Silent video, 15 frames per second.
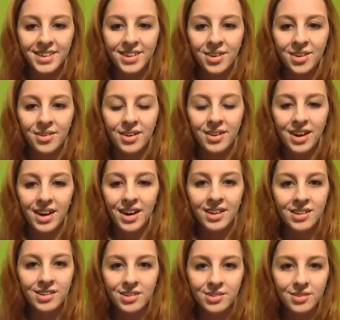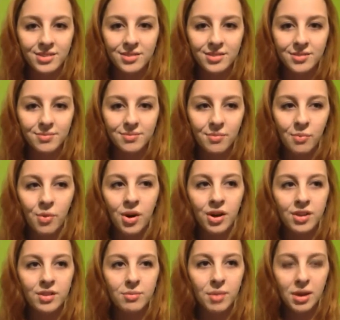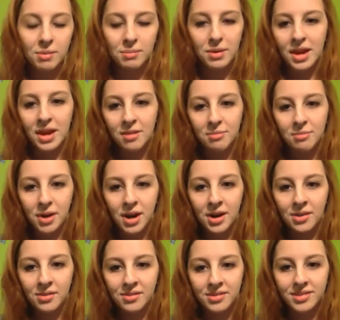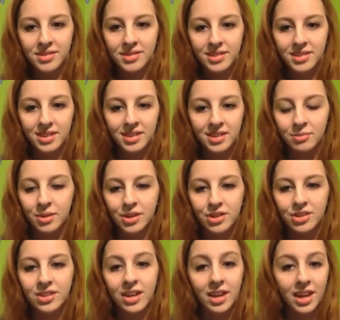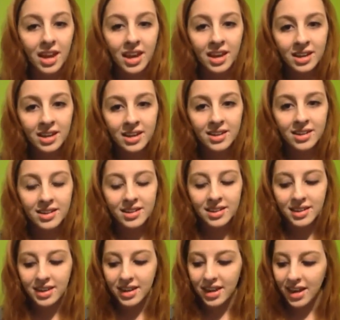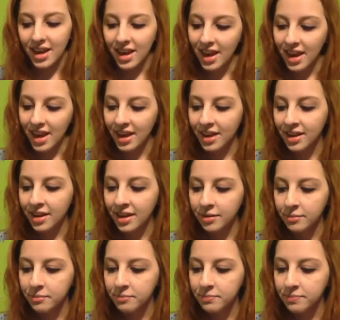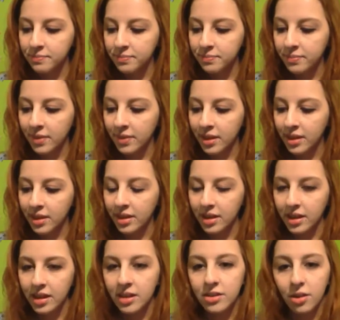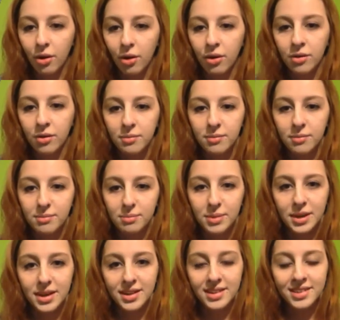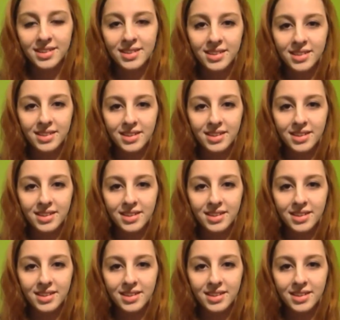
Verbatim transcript: you know, I just want to make my dad proud as much as I can. And it's hard because